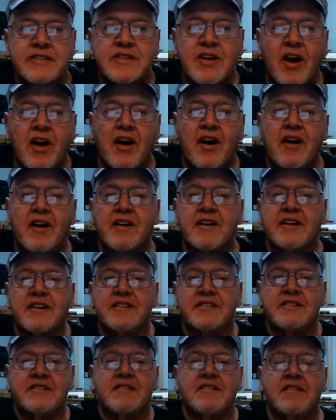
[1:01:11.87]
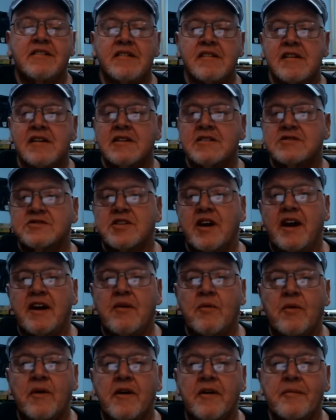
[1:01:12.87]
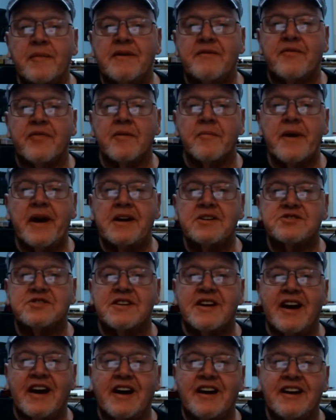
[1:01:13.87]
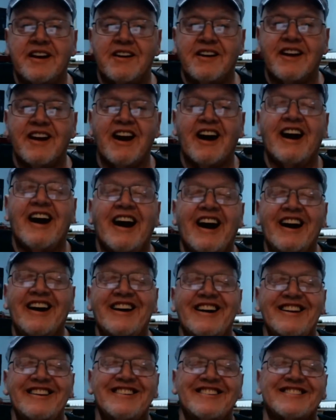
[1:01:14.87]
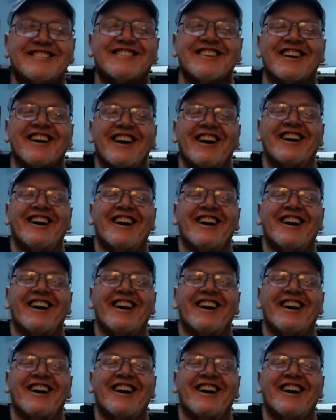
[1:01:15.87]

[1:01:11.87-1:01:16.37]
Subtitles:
talk and try to worm information out of you guys.